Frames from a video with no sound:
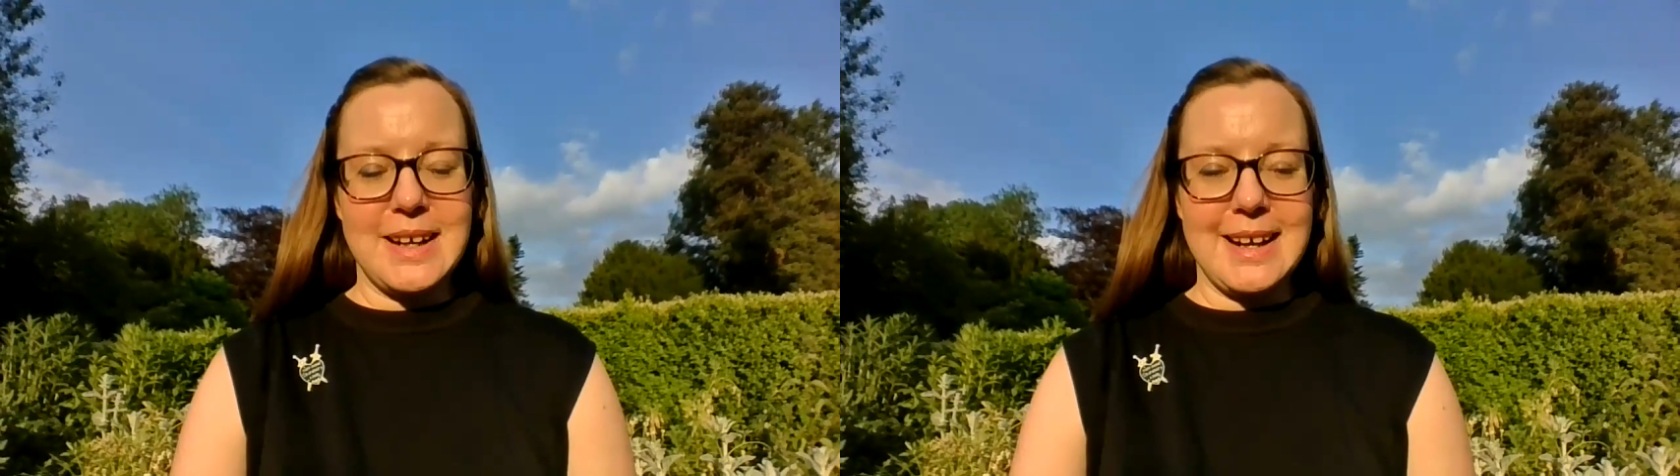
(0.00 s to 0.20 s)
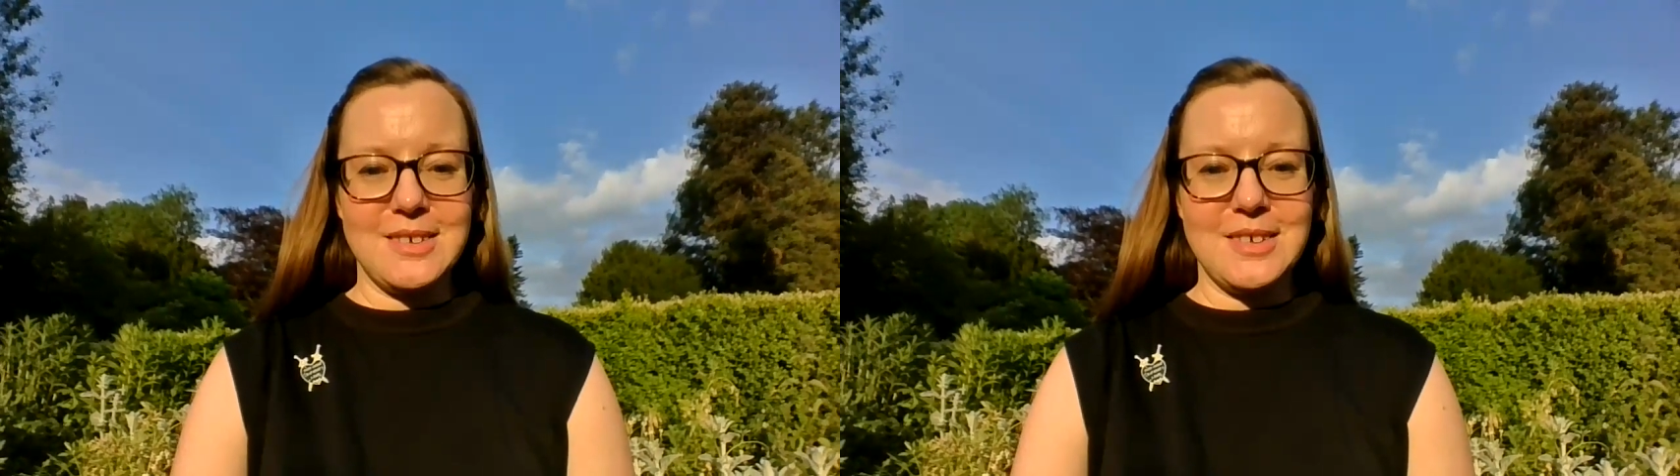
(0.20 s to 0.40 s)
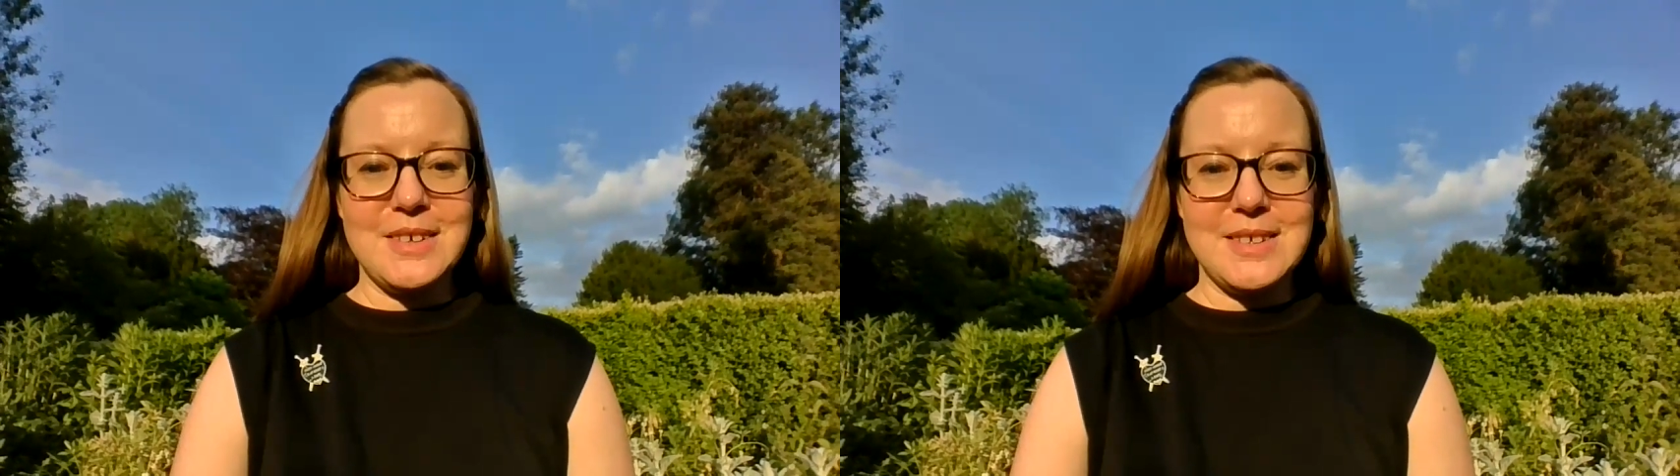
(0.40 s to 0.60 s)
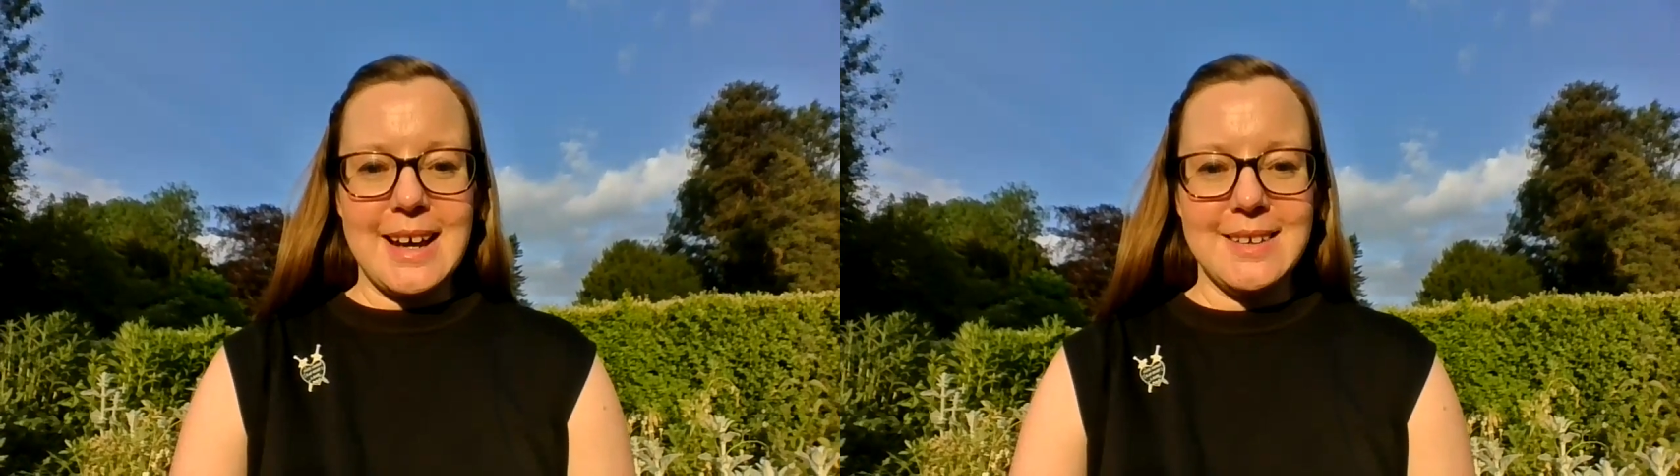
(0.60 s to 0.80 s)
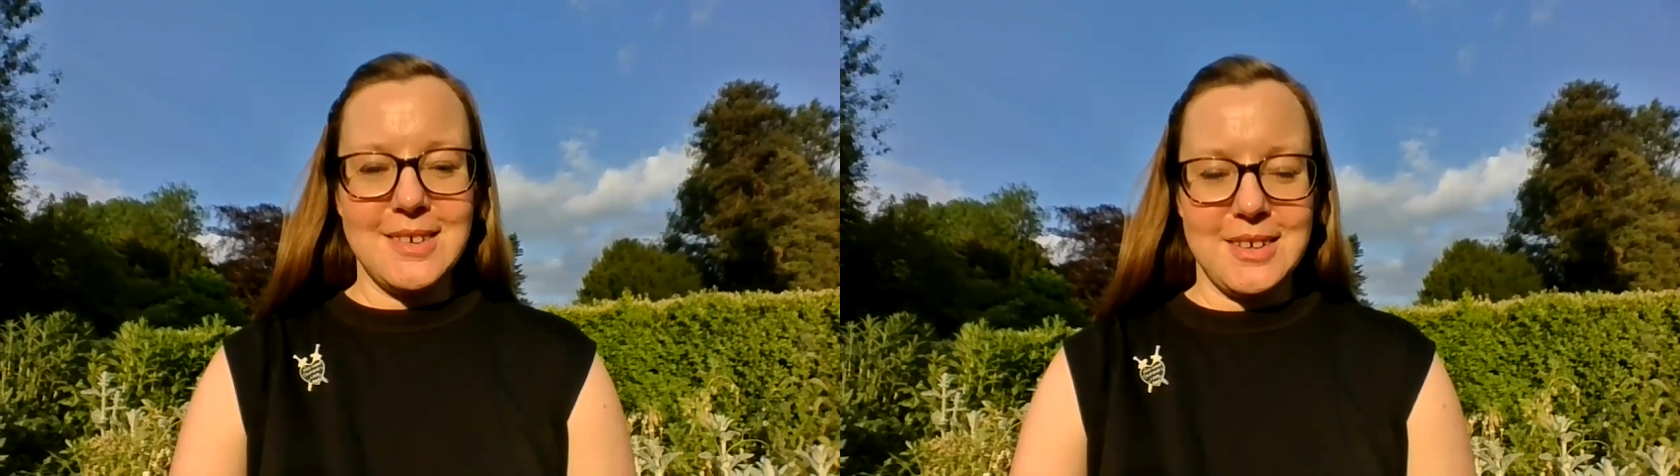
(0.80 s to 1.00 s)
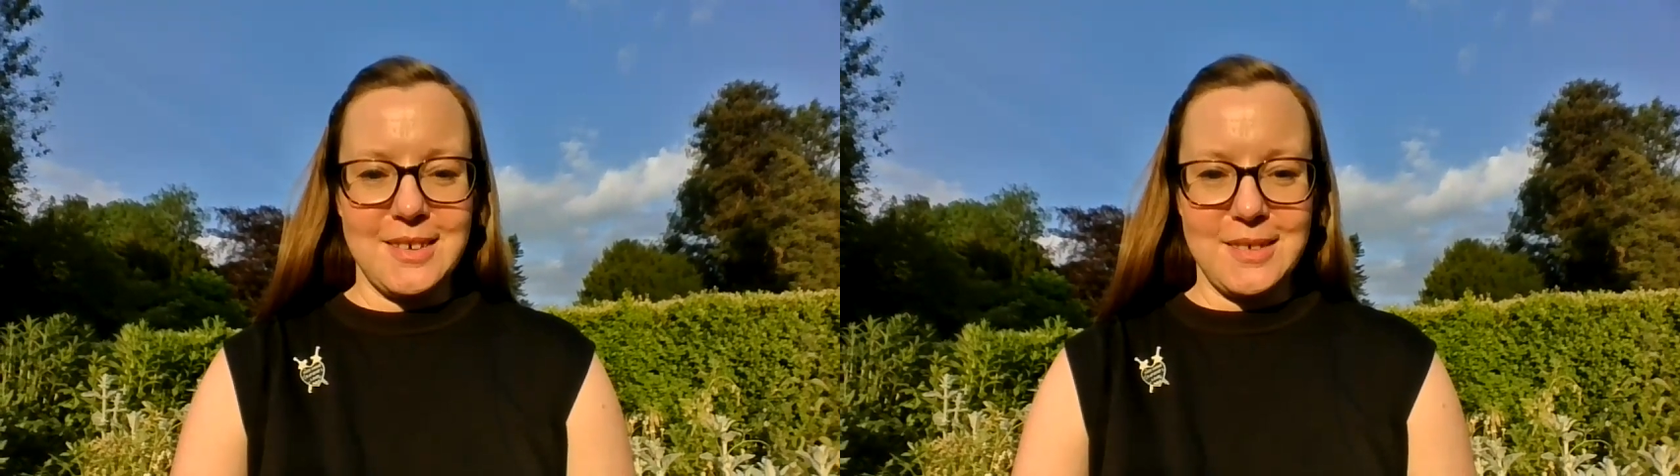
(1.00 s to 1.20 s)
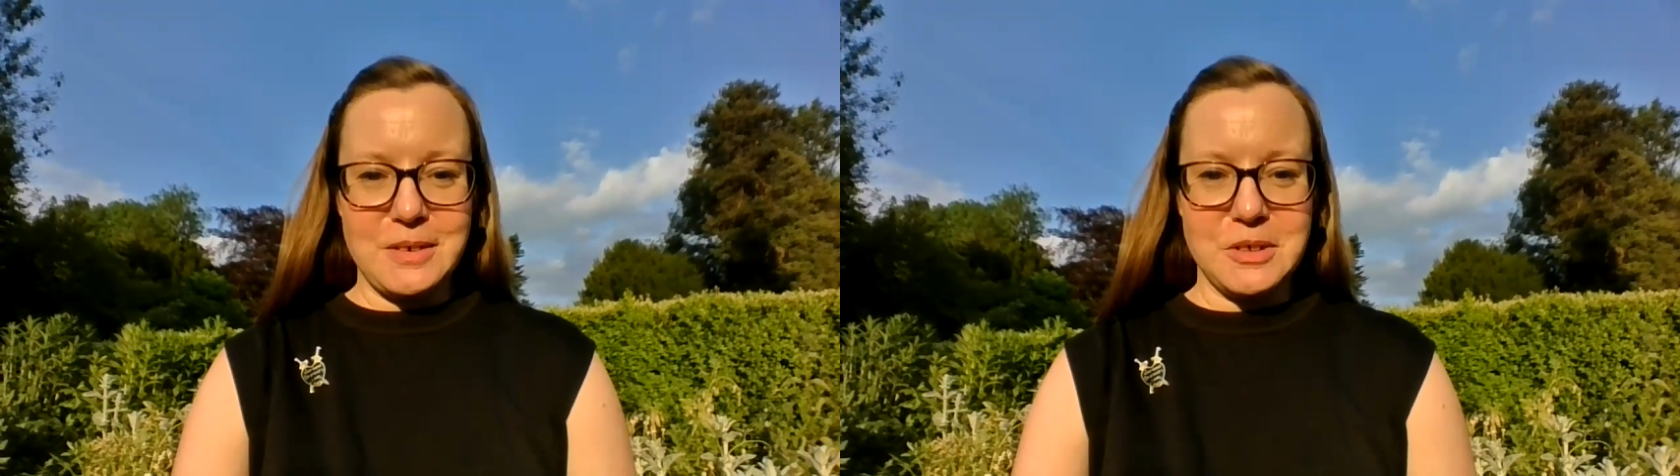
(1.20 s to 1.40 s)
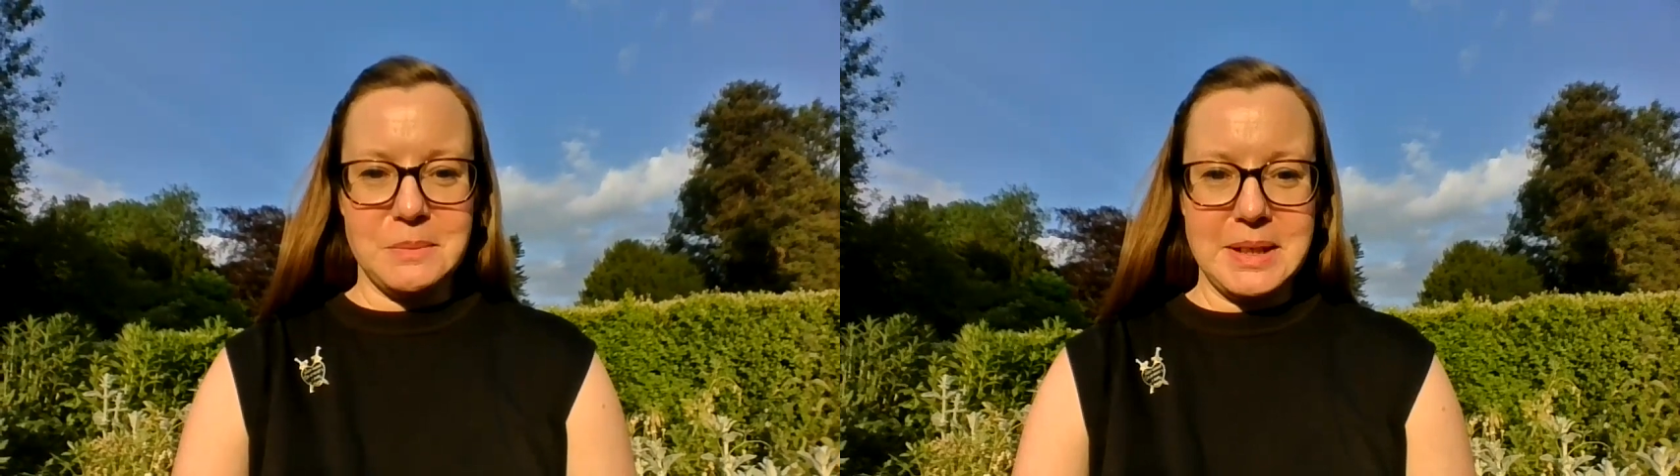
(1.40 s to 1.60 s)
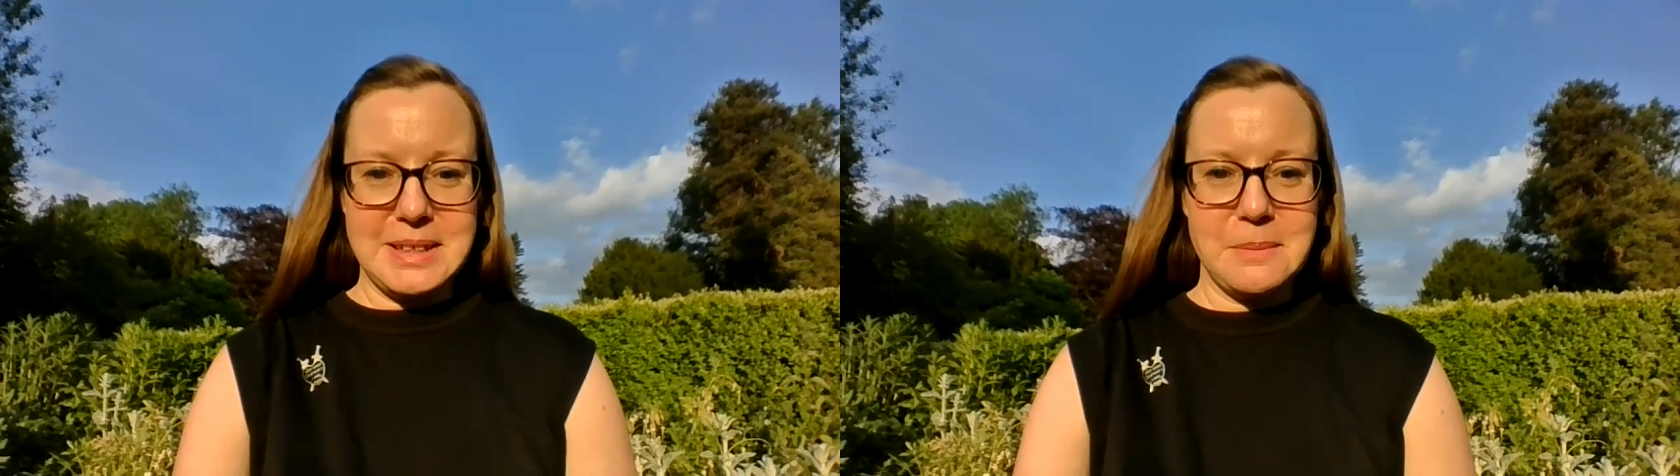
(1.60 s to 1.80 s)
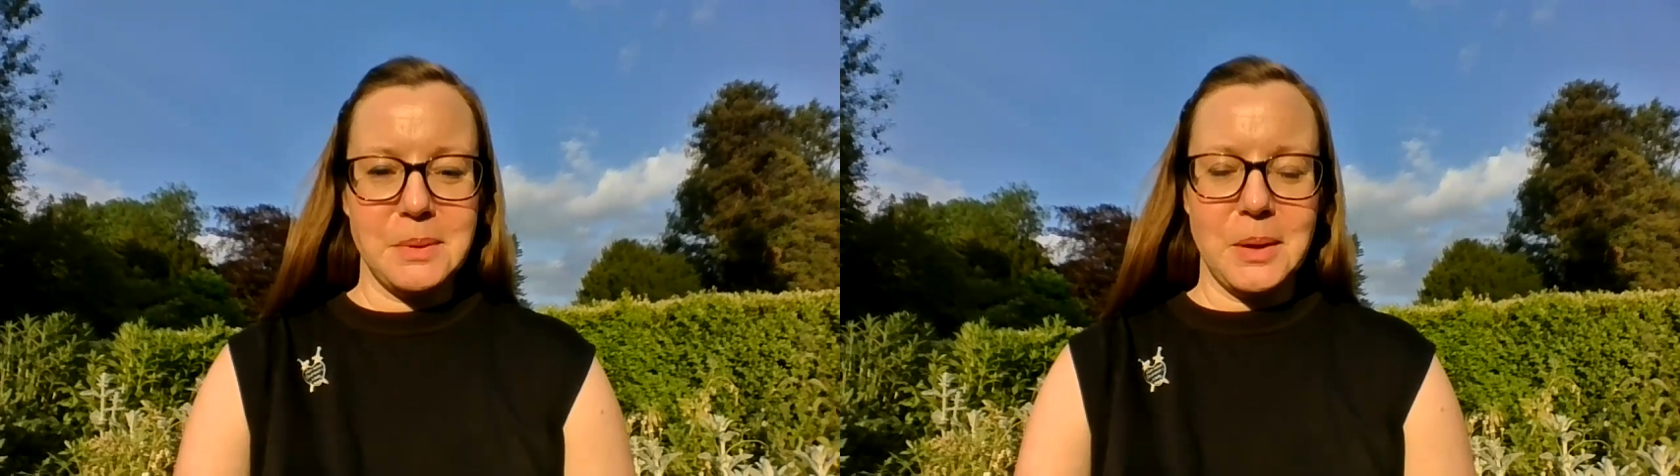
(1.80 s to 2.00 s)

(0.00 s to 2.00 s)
next 2 days on our social media